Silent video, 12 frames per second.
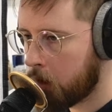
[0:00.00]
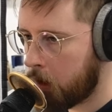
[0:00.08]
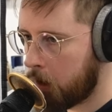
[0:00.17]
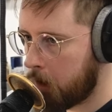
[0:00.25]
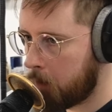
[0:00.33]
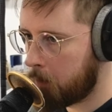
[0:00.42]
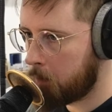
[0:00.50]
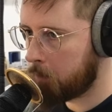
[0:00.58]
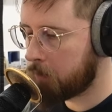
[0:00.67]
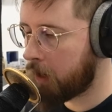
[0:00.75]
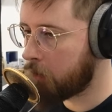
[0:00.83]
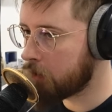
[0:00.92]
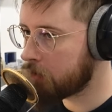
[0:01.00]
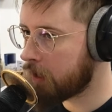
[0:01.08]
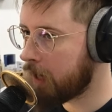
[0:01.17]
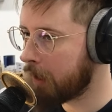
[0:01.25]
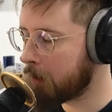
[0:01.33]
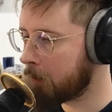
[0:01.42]
Um, there is
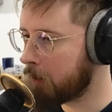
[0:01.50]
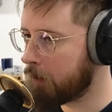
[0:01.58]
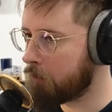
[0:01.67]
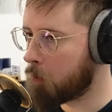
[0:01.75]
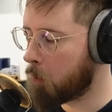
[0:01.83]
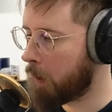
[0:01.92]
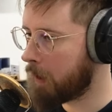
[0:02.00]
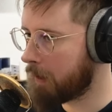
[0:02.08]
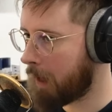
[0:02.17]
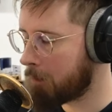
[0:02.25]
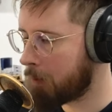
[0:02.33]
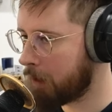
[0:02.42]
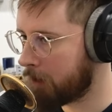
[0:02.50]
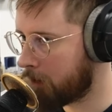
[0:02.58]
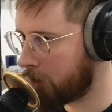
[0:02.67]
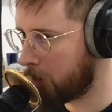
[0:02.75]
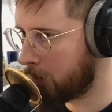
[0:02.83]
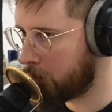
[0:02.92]
an element of a way that pick
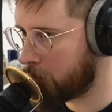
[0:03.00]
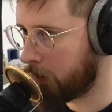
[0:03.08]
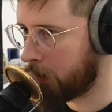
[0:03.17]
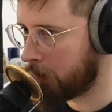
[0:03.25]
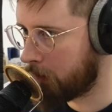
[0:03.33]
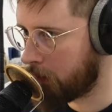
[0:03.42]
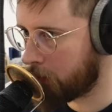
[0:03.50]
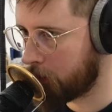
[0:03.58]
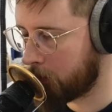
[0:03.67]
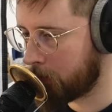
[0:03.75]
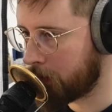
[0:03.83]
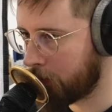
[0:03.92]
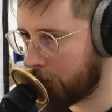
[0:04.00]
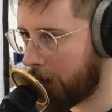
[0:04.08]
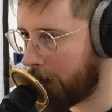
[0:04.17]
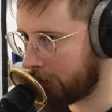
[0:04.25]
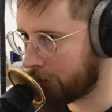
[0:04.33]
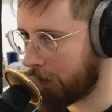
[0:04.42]
could have been written that could have been
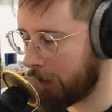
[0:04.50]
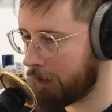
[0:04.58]
correct, right?